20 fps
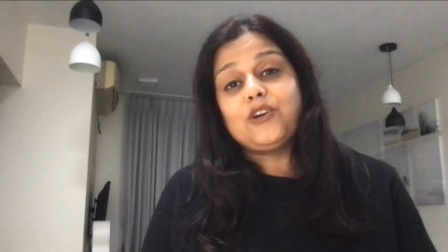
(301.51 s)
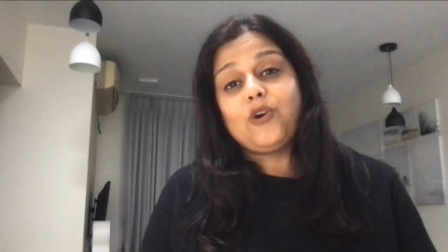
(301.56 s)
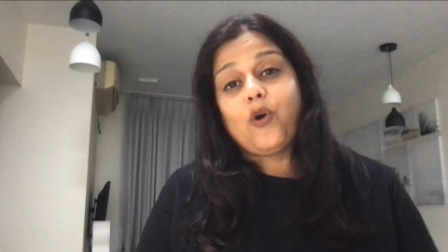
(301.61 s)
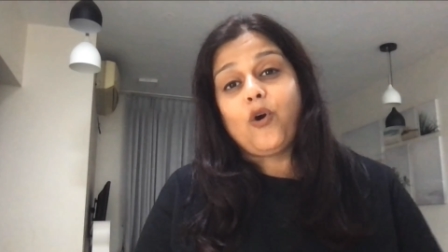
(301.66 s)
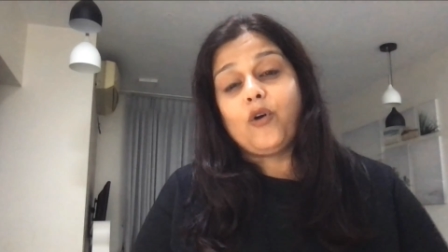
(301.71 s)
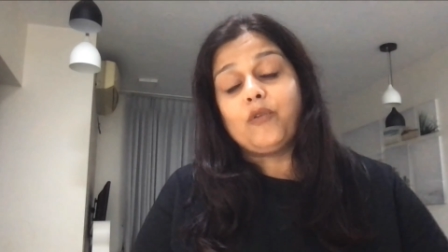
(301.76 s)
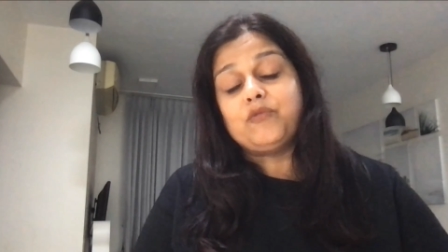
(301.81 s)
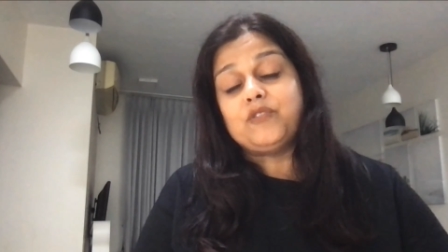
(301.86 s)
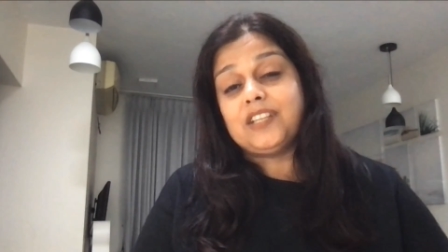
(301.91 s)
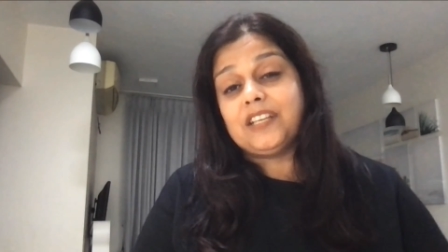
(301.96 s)

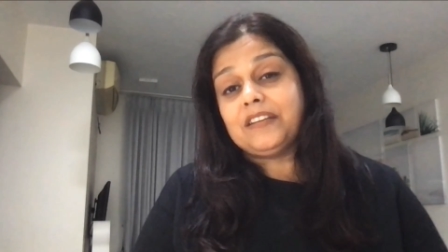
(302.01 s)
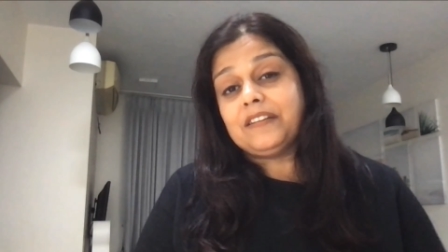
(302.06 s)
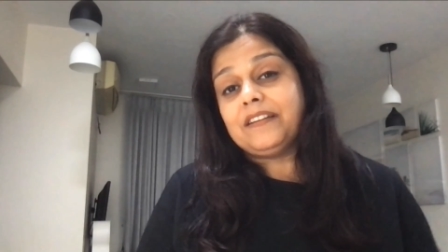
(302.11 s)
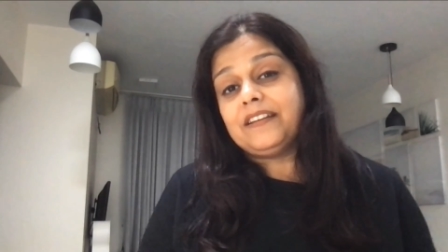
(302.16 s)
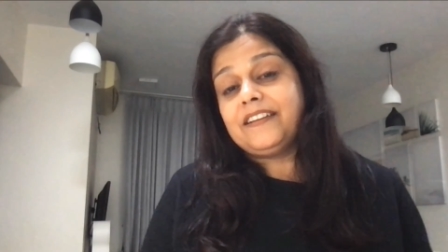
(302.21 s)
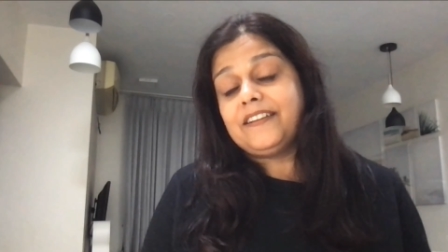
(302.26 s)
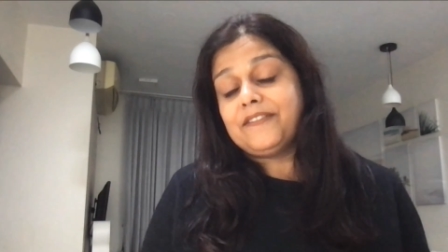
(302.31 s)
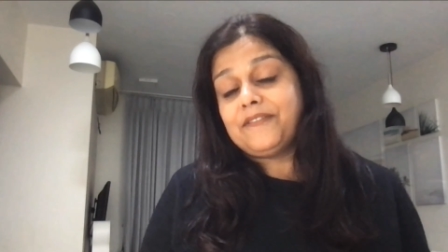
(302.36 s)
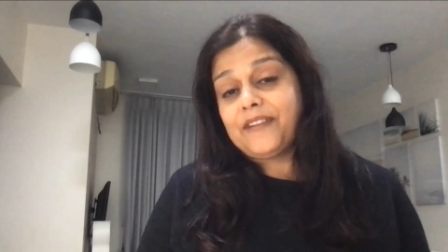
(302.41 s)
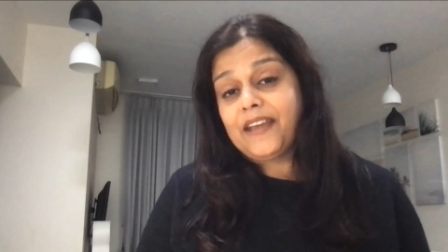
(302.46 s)
of
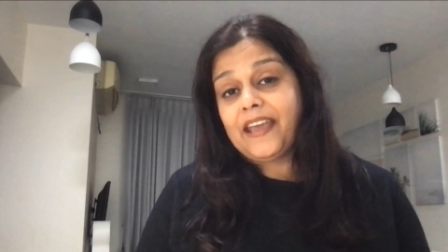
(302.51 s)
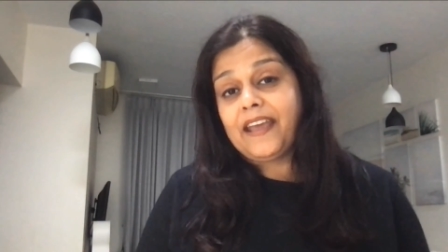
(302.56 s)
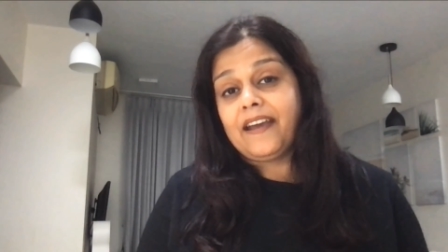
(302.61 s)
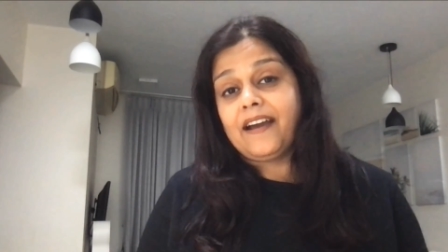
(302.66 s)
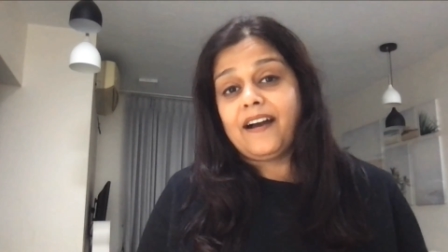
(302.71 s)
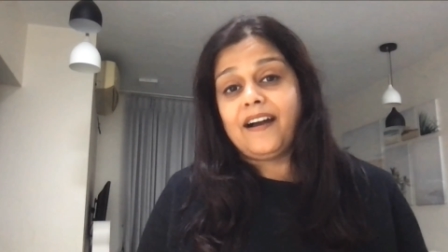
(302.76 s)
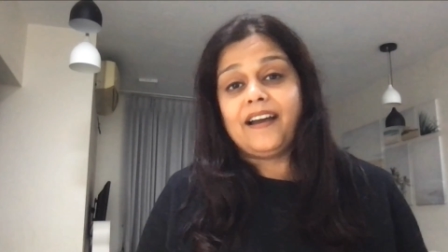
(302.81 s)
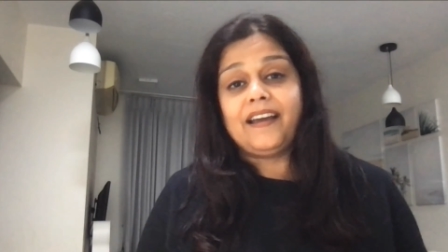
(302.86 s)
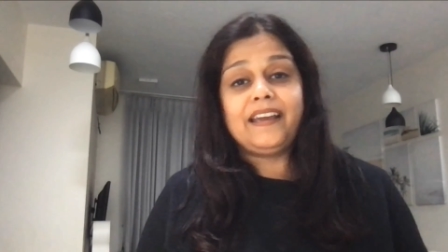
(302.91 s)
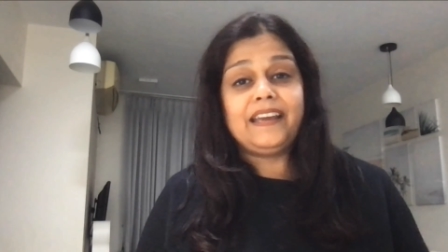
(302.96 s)
generative
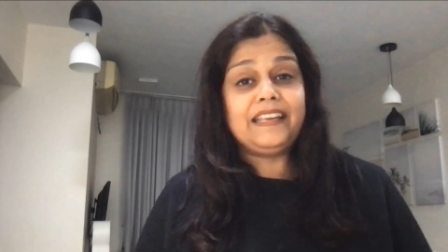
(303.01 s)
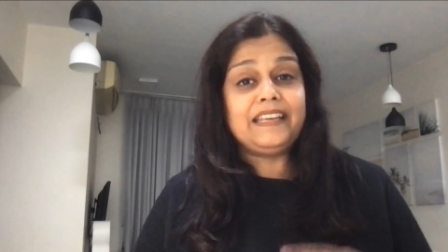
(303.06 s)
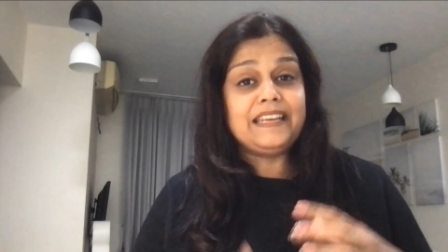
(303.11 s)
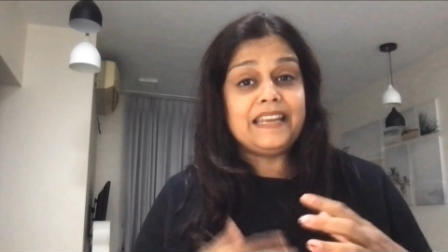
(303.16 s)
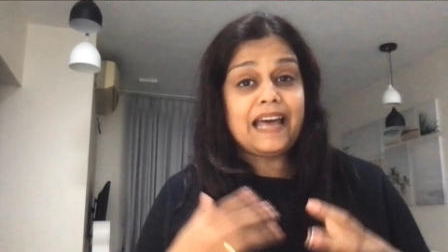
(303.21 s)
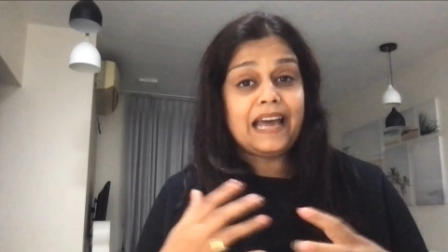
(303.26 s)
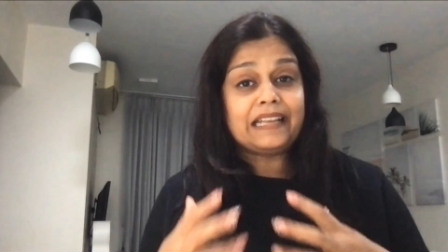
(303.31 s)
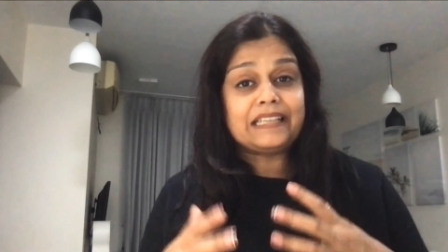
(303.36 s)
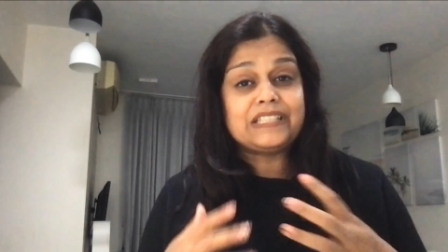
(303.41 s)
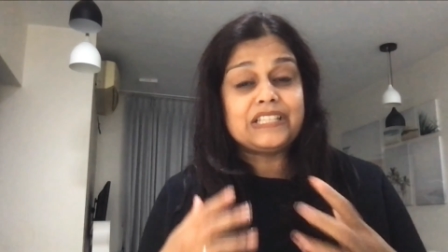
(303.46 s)
AI in
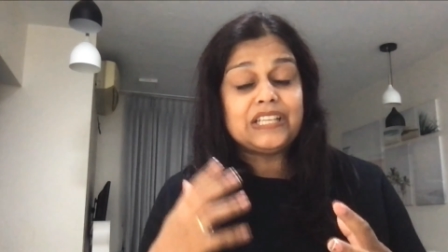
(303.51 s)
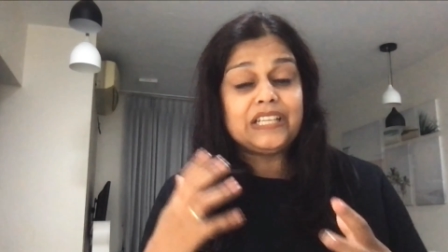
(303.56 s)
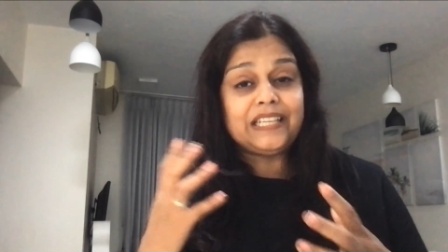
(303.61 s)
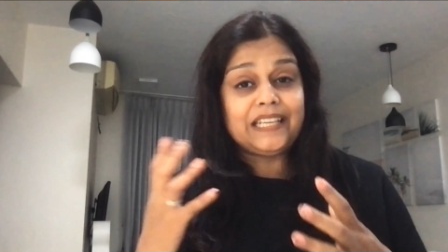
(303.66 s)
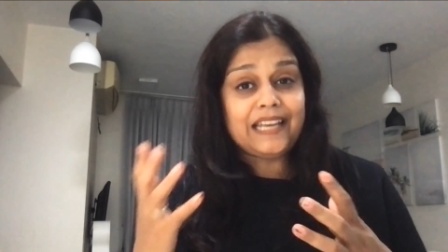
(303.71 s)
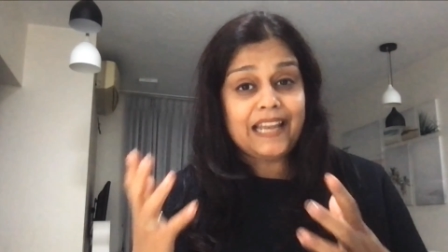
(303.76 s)
natural